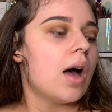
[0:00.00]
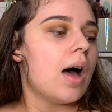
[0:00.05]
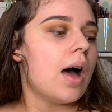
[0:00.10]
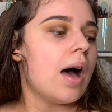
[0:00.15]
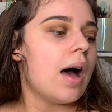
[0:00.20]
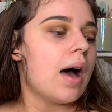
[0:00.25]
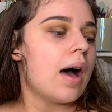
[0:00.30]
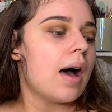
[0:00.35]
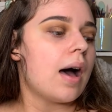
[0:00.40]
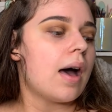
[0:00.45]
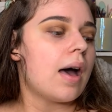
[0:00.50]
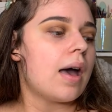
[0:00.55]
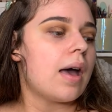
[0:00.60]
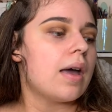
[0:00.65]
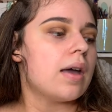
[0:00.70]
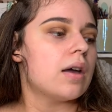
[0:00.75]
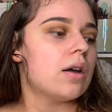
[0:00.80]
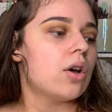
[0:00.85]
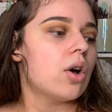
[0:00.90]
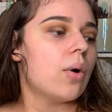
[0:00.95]

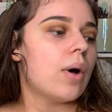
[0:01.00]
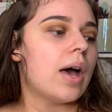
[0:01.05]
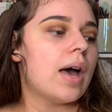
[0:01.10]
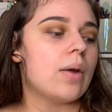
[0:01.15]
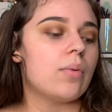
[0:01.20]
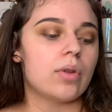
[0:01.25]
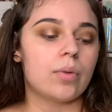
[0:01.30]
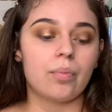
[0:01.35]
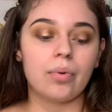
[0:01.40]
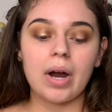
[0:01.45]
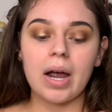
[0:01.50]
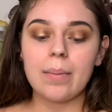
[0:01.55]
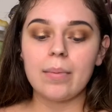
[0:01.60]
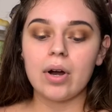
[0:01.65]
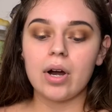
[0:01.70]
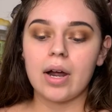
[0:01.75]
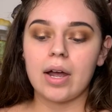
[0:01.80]
I go ahead with primer.